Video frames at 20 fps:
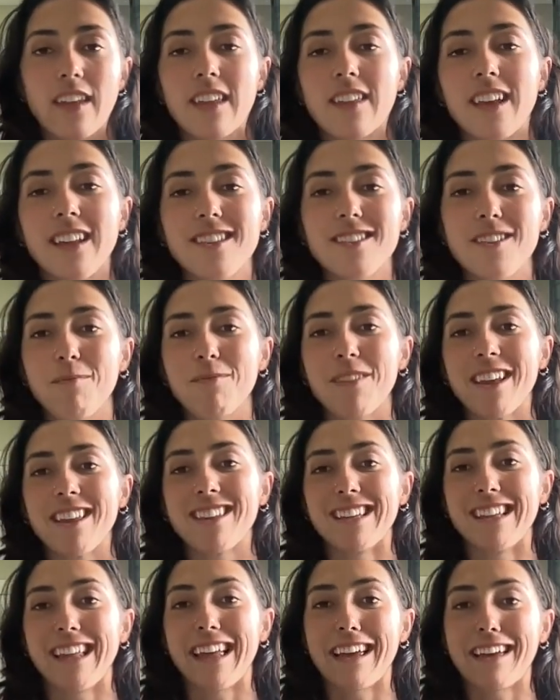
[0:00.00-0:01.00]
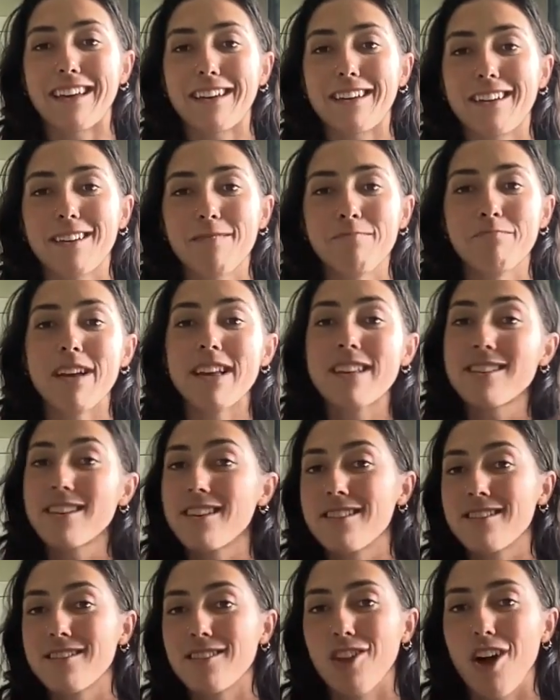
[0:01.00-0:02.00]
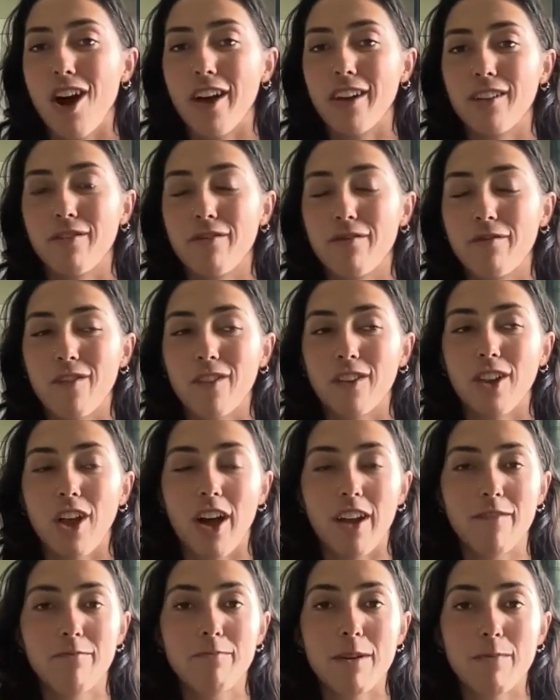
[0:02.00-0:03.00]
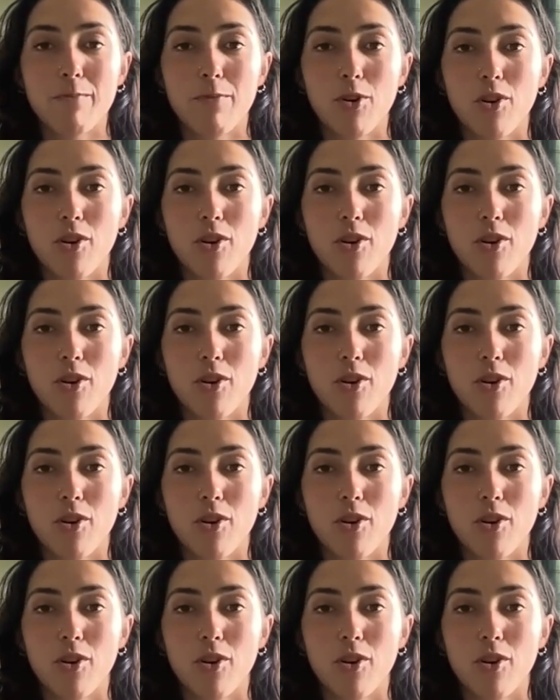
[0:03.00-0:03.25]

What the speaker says: think that's something that like misses a lot of people,